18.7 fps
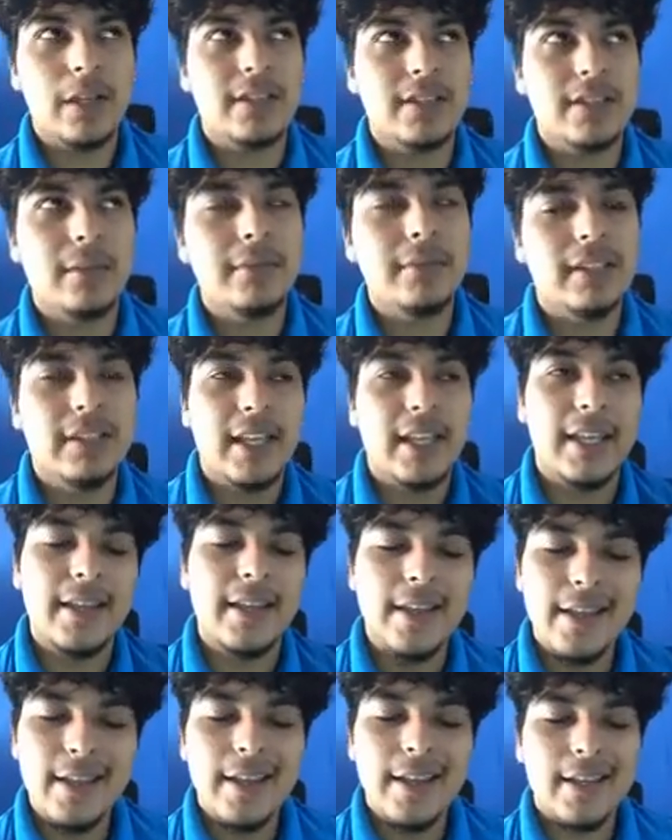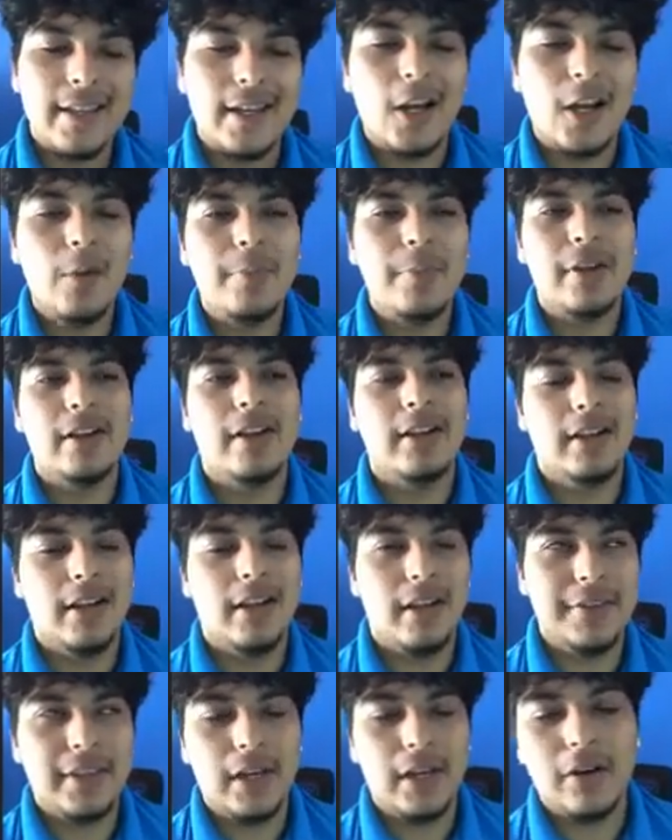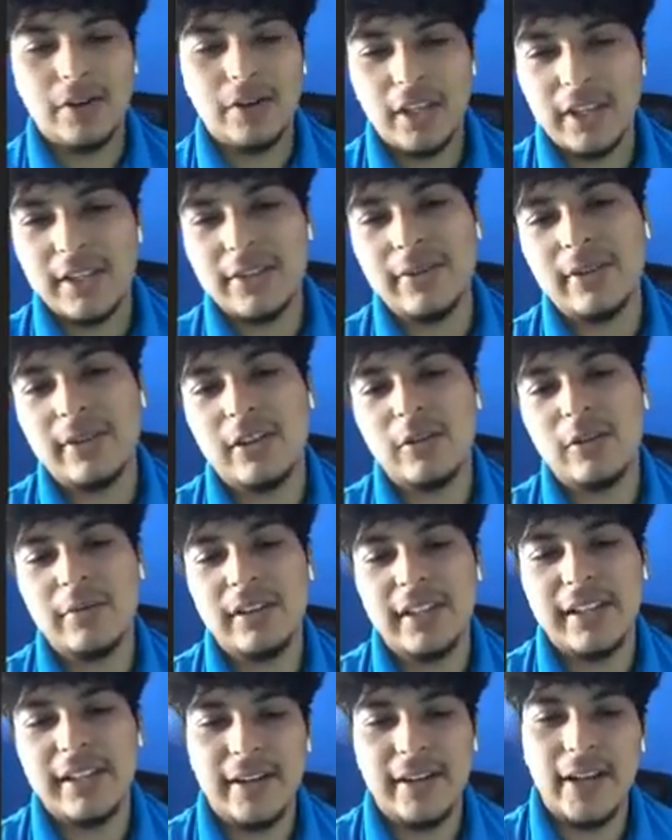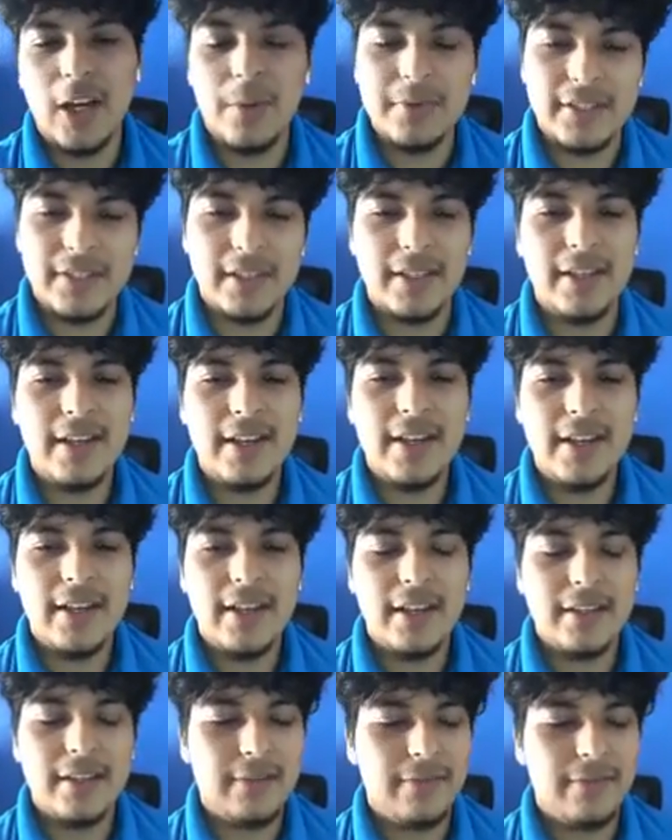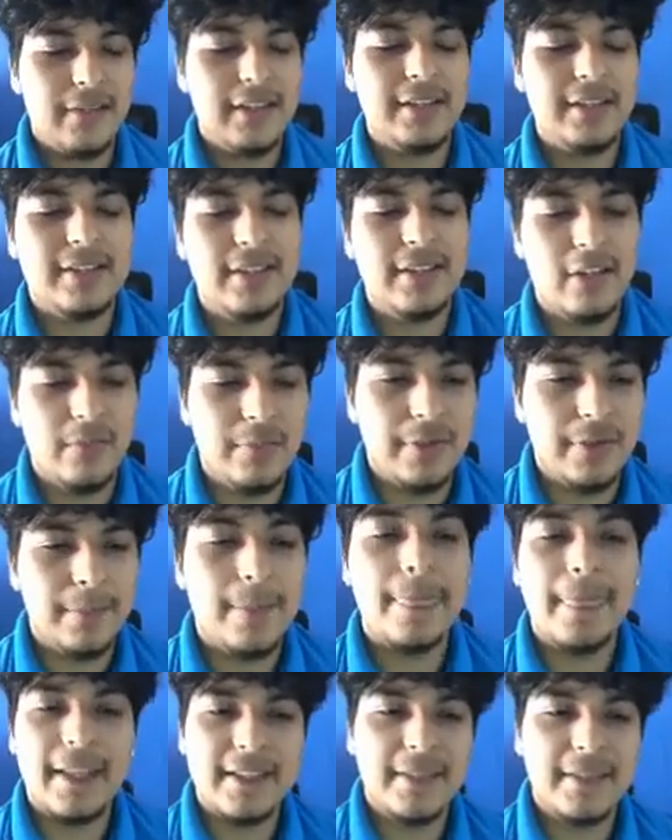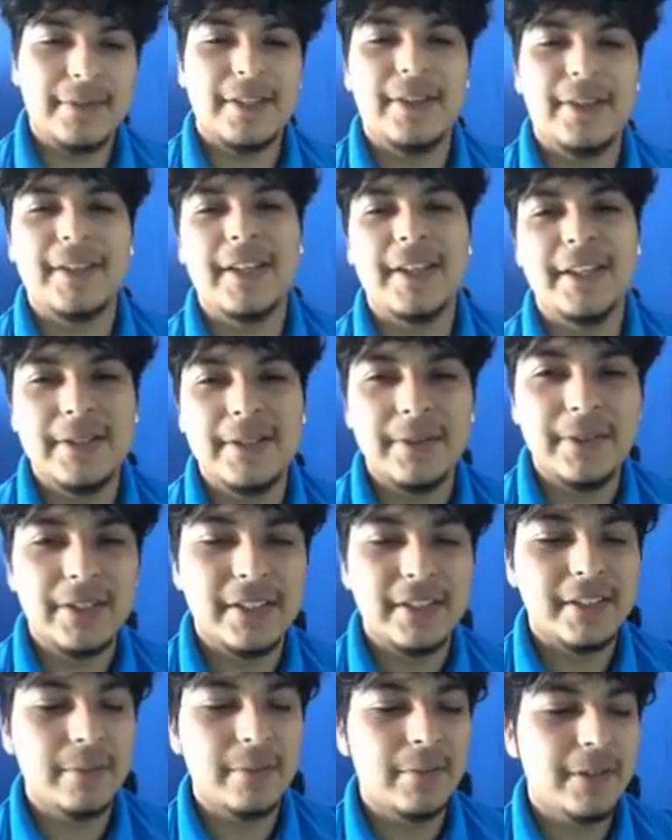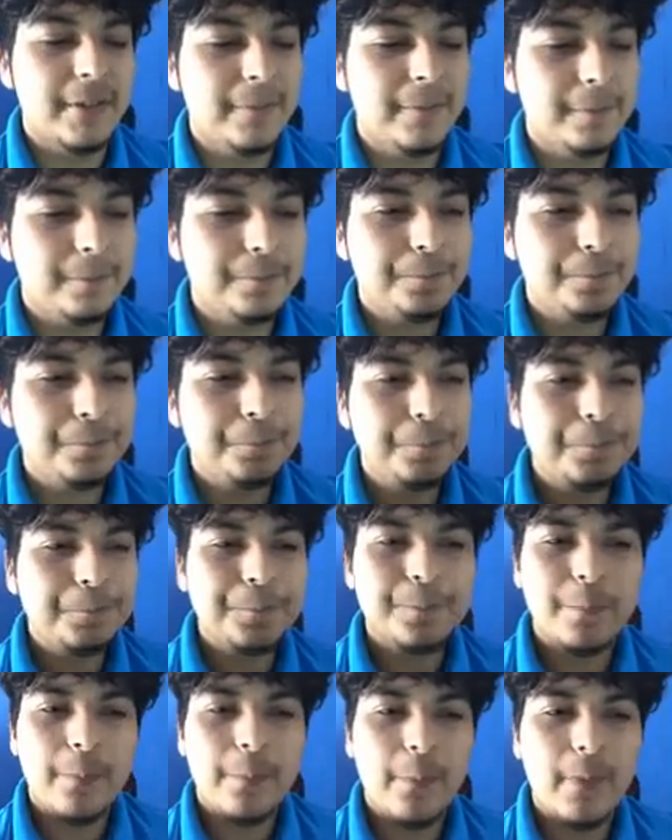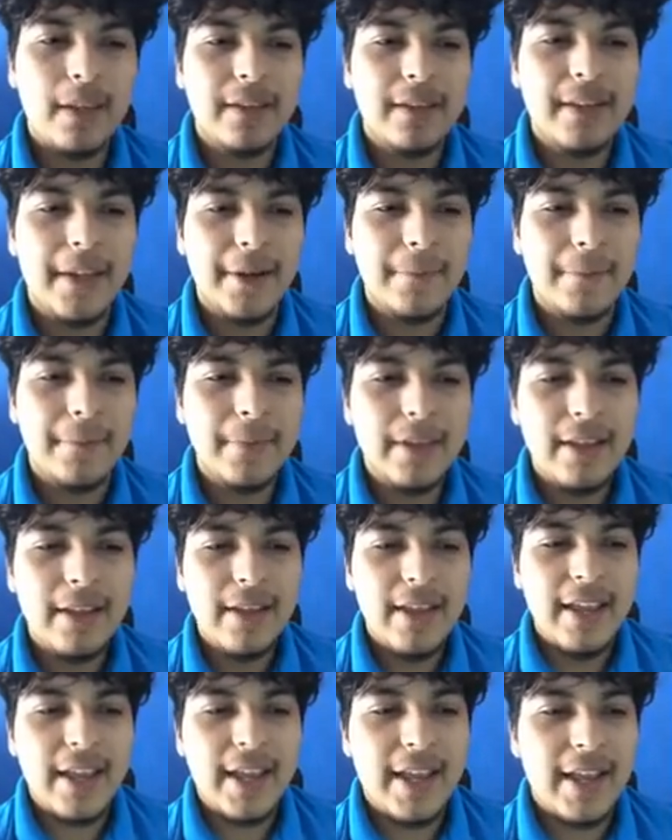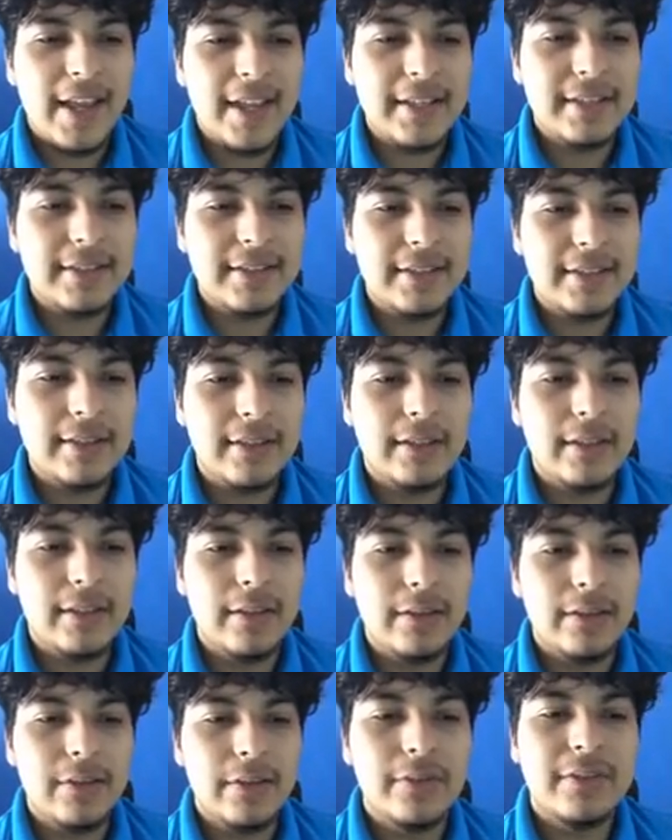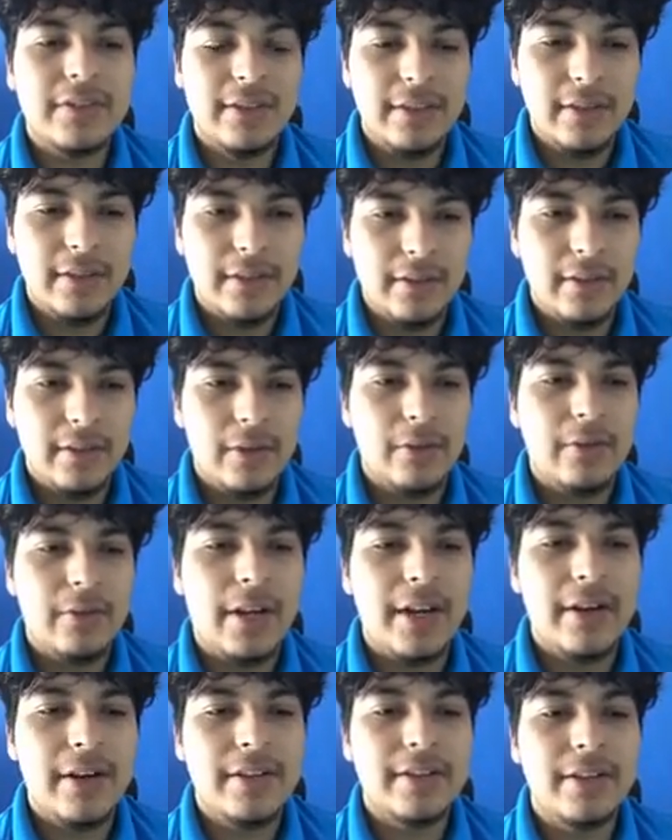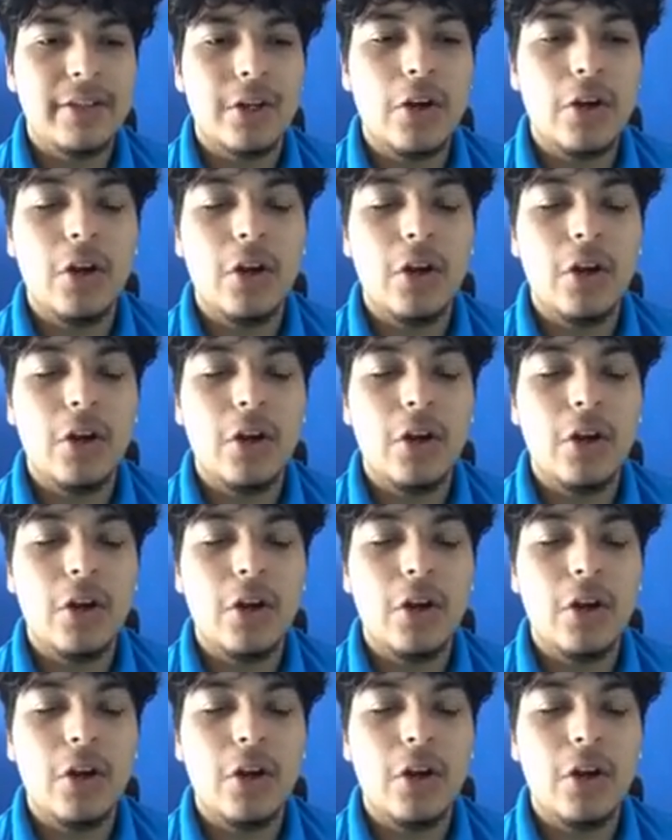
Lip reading: something that can help that I'll get into a little bit later. It helps it defend itself, but that's something I'll get into in just a minute. Now, it has those little hairs. They're